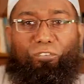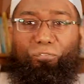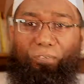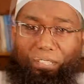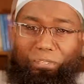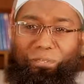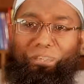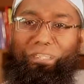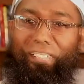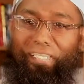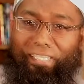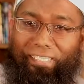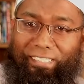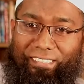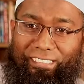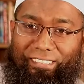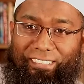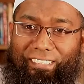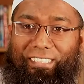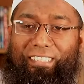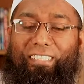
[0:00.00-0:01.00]
founder,
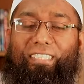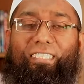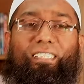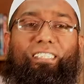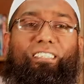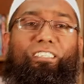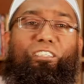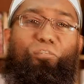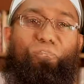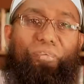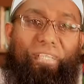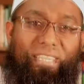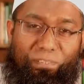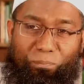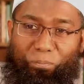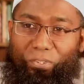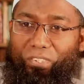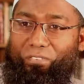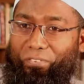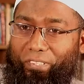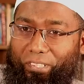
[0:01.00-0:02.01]
the
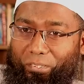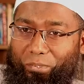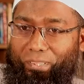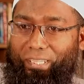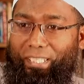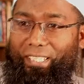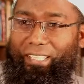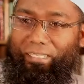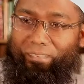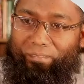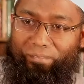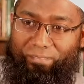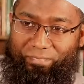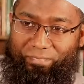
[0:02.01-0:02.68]
Facebook founder,